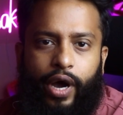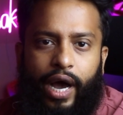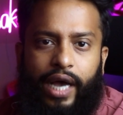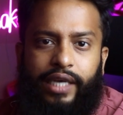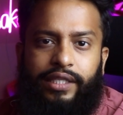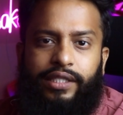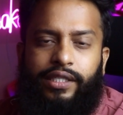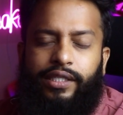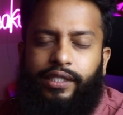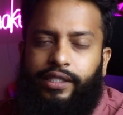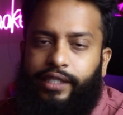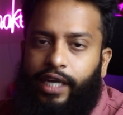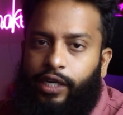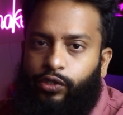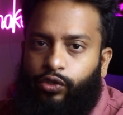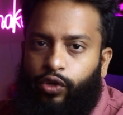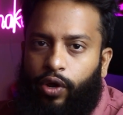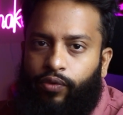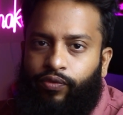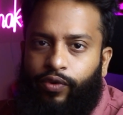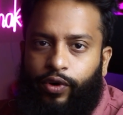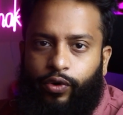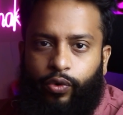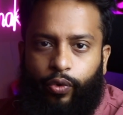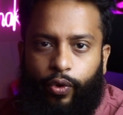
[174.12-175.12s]
guys, that's
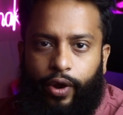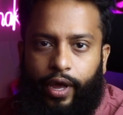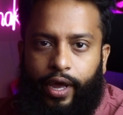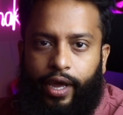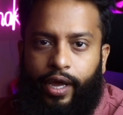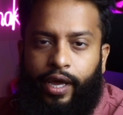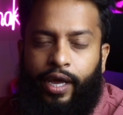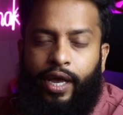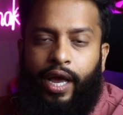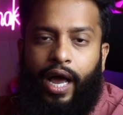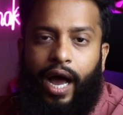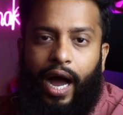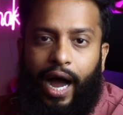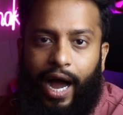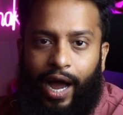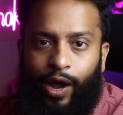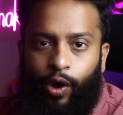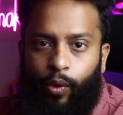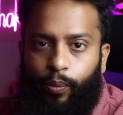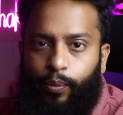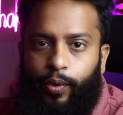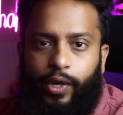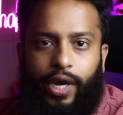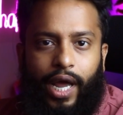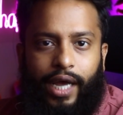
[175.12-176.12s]
all for today. I
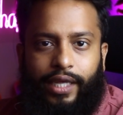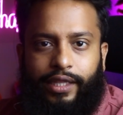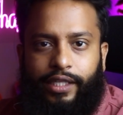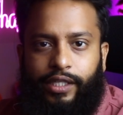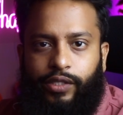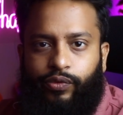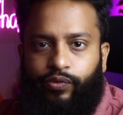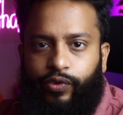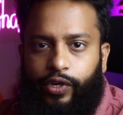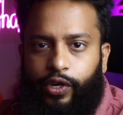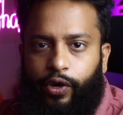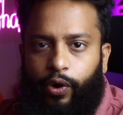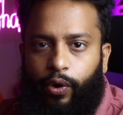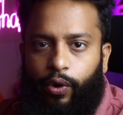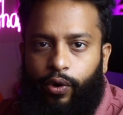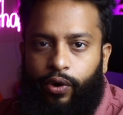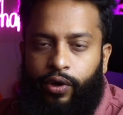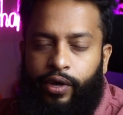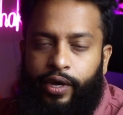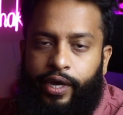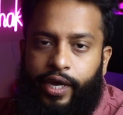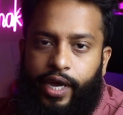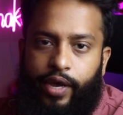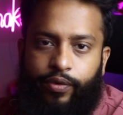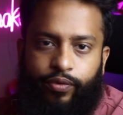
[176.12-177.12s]
hope you like this video.
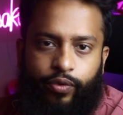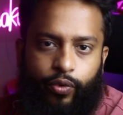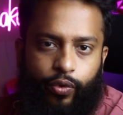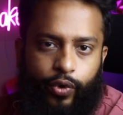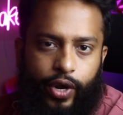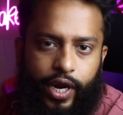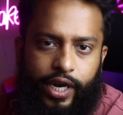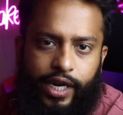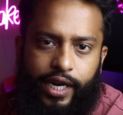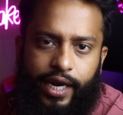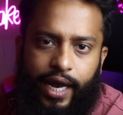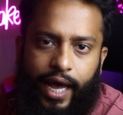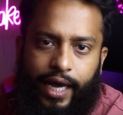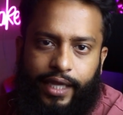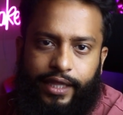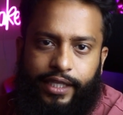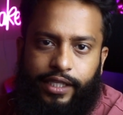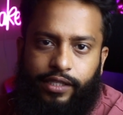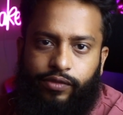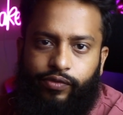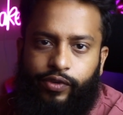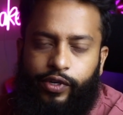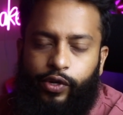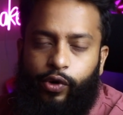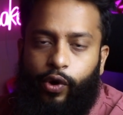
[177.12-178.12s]
If you really like
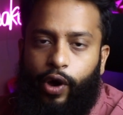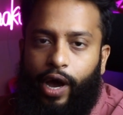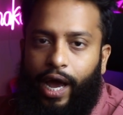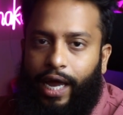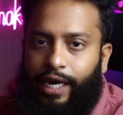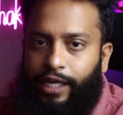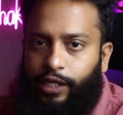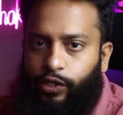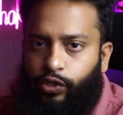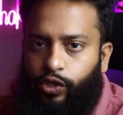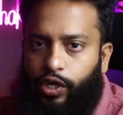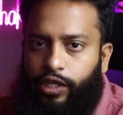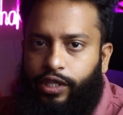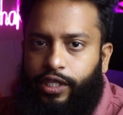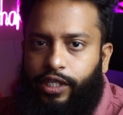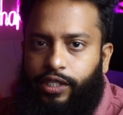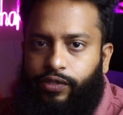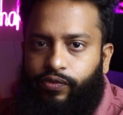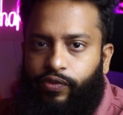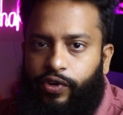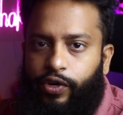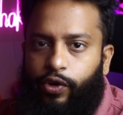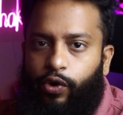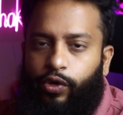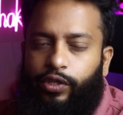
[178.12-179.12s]
this video and enjoyed this
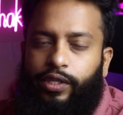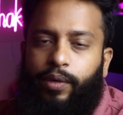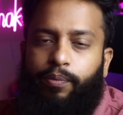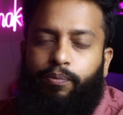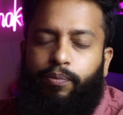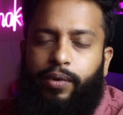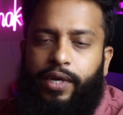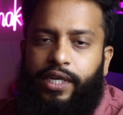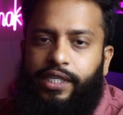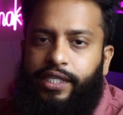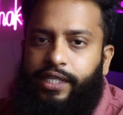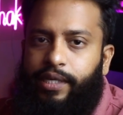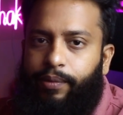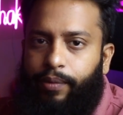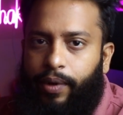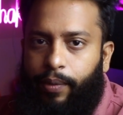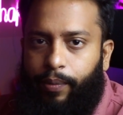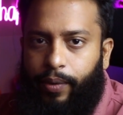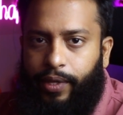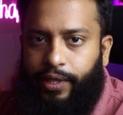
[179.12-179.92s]
video, then please give it a